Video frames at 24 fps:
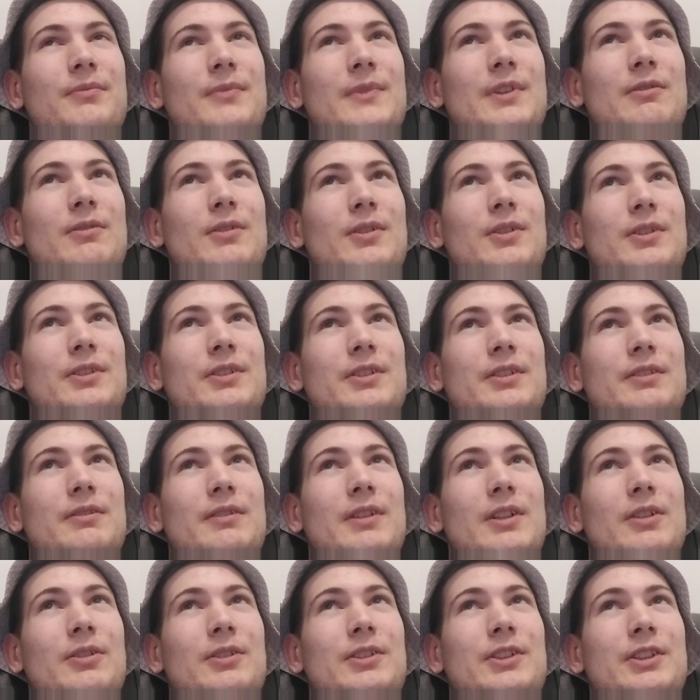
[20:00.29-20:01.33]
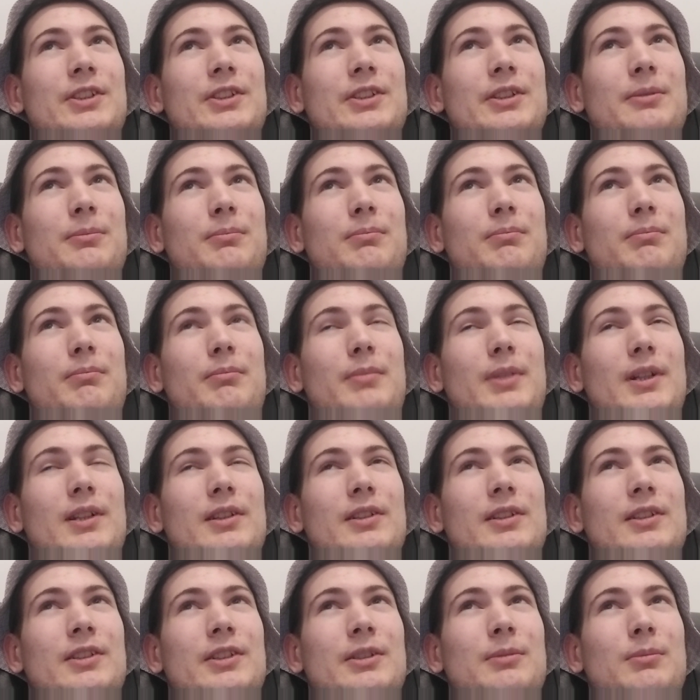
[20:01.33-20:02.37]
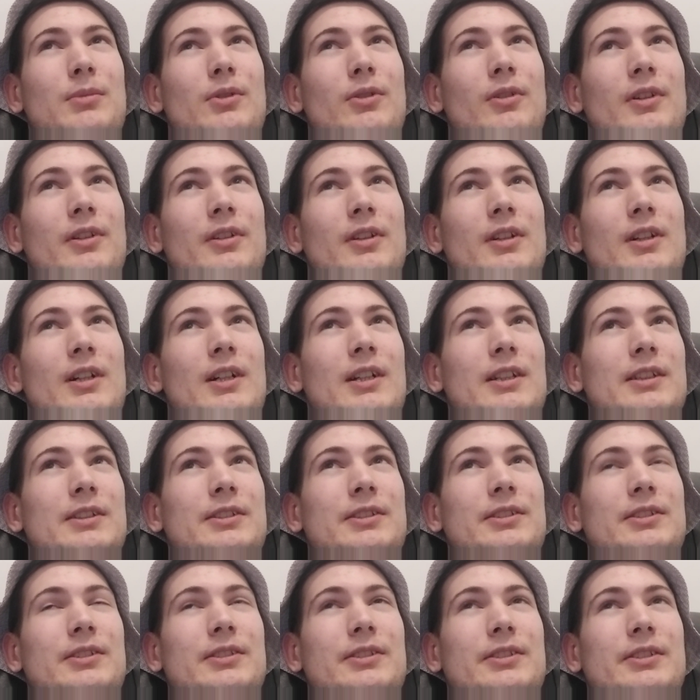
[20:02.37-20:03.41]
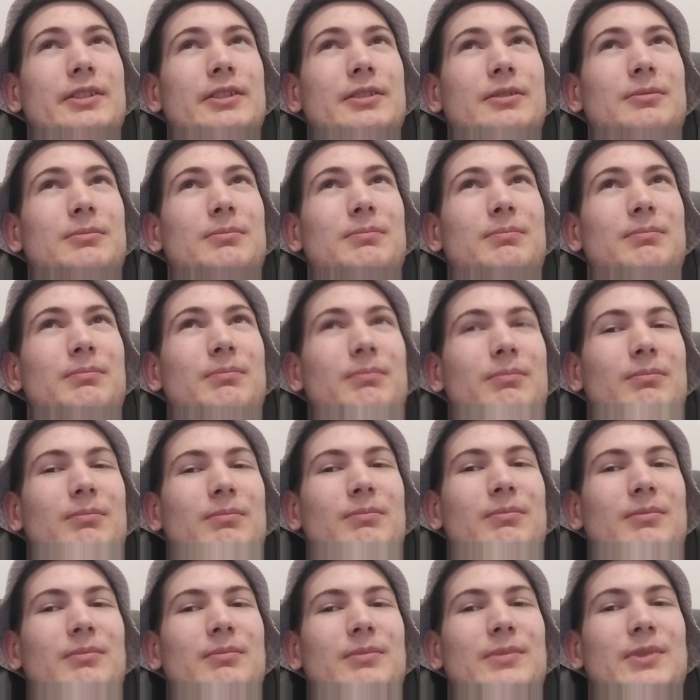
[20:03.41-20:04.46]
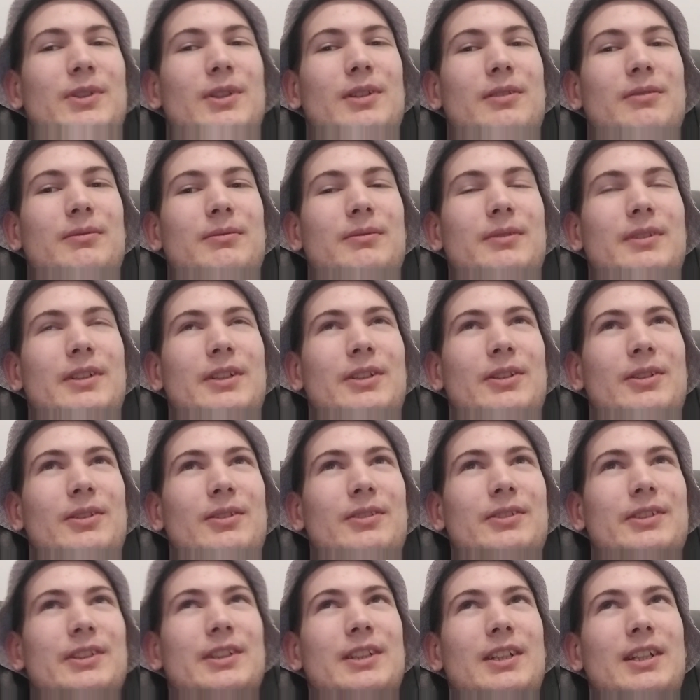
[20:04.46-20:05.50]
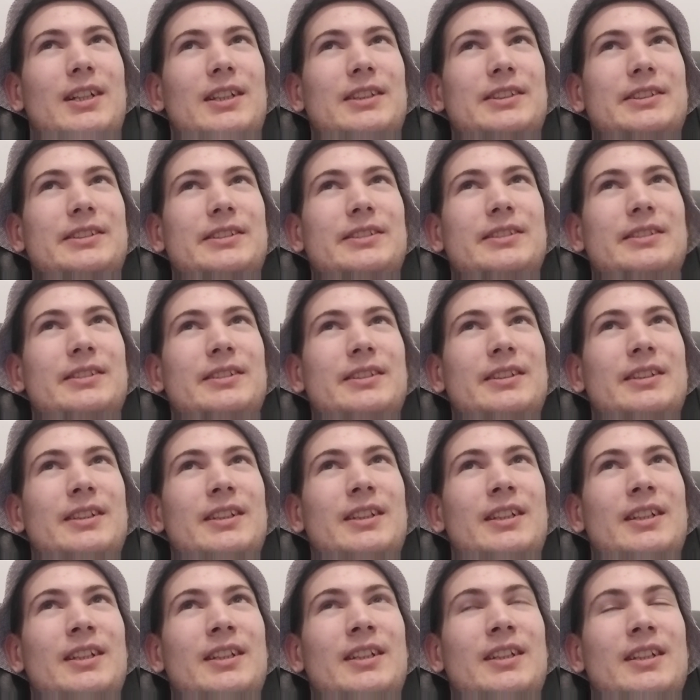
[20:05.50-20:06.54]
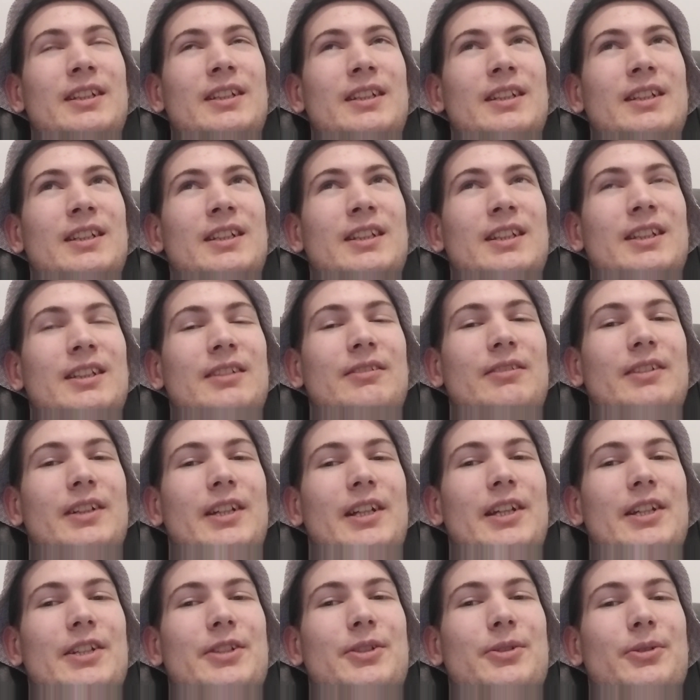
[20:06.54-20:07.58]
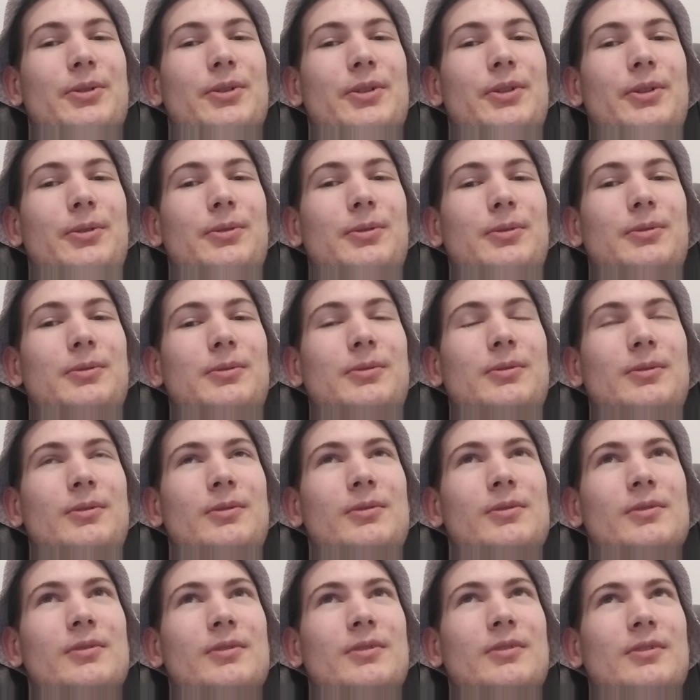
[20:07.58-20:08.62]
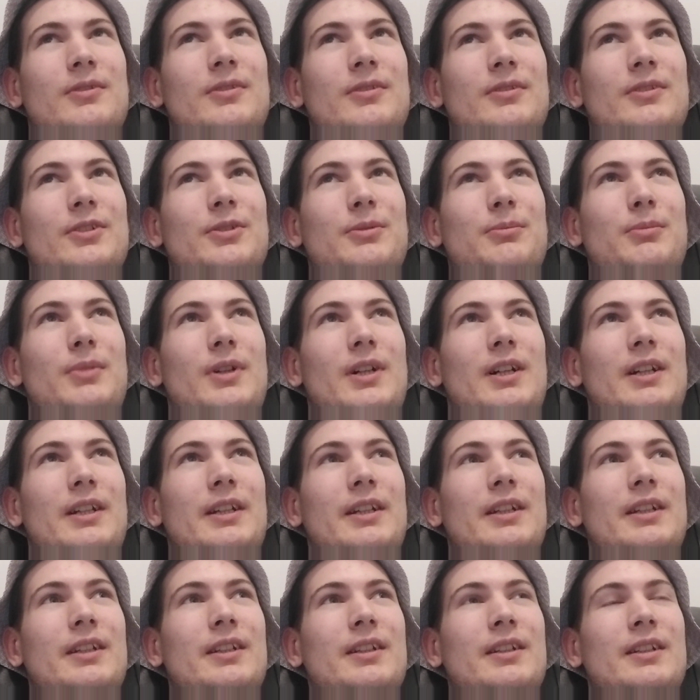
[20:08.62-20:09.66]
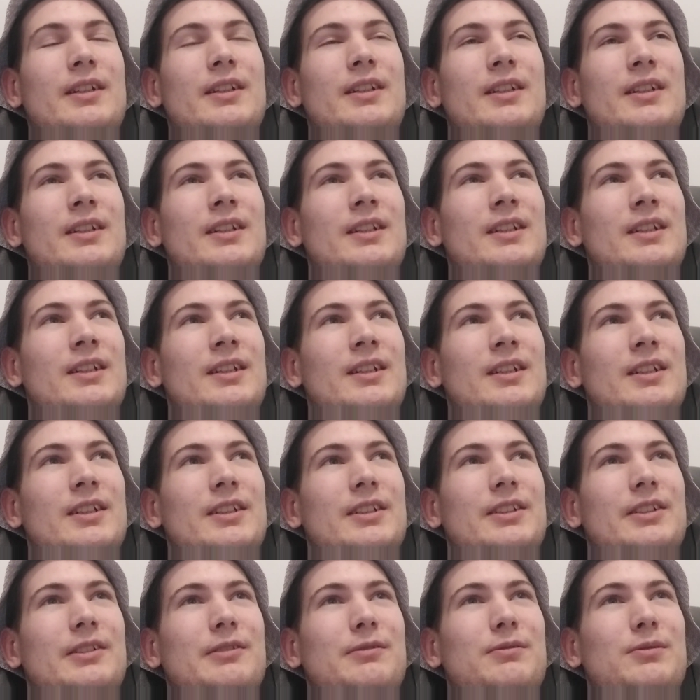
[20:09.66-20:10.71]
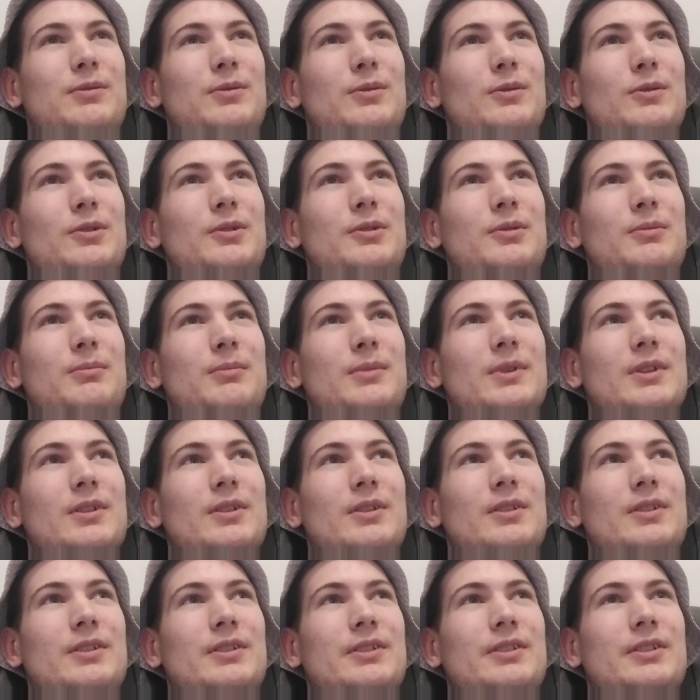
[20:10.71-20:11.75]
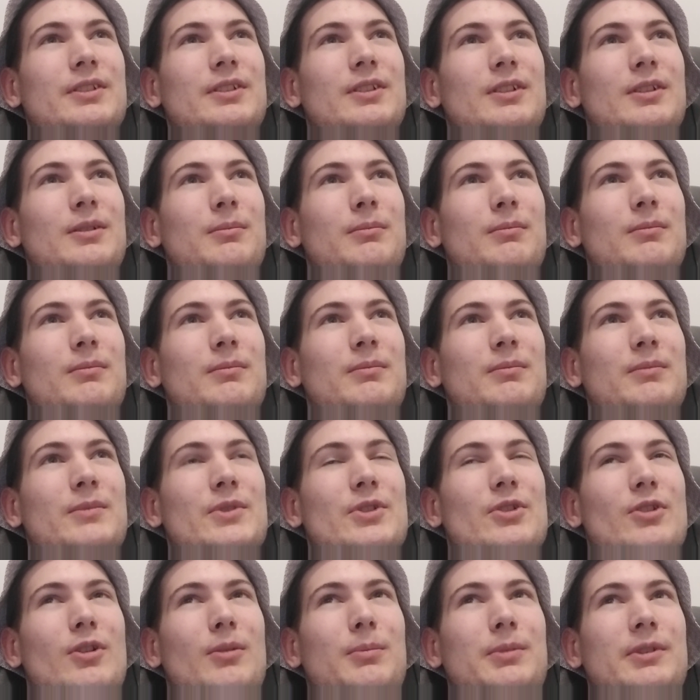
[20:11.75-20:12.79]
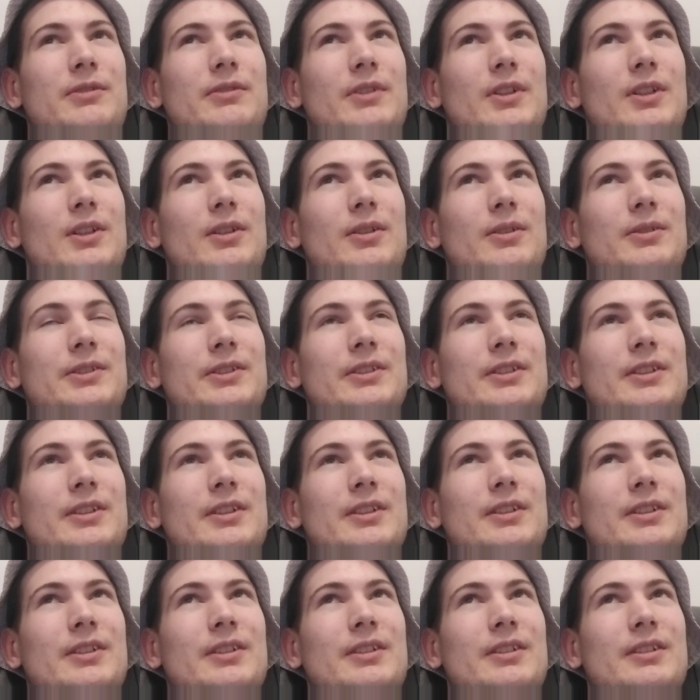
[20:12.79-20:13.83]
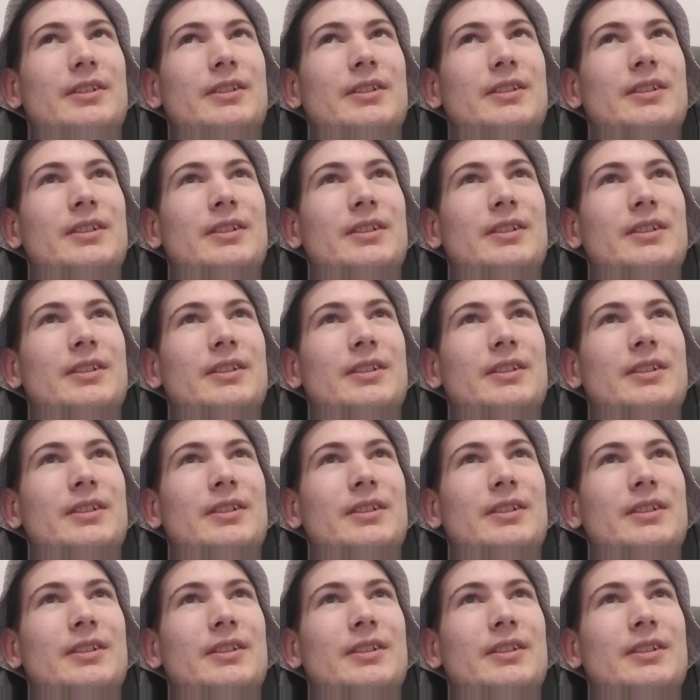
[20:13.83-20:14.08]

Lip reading: We could see the building, the broken cars, the and in all the glass. We had to queue to buy the food because all shops were closing and